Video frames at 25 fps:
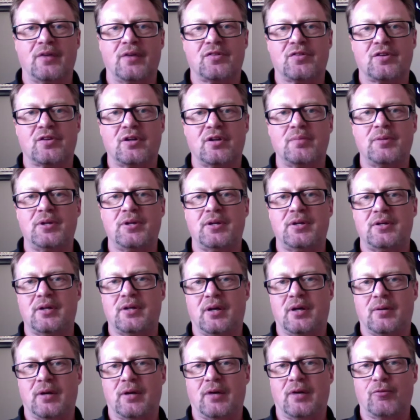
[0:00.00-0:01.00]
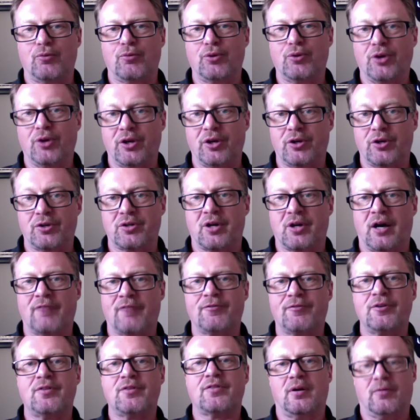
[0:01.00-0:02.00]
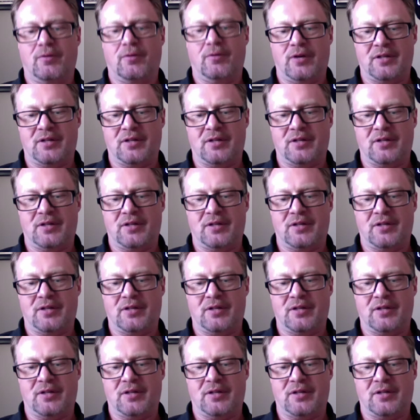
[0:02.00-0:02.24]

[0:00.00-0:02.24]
It's going to be a really good conference.